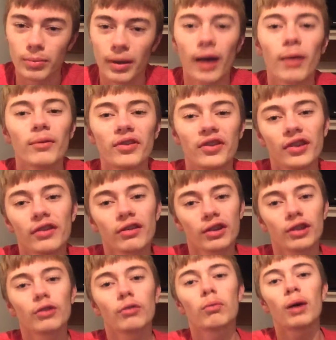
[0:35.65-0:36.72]
But I was still
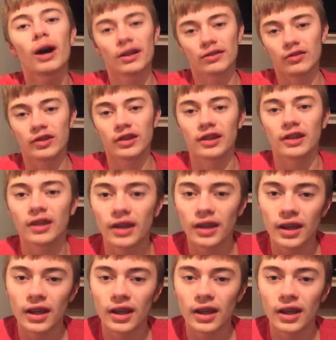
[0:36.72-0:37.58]
going to watch it.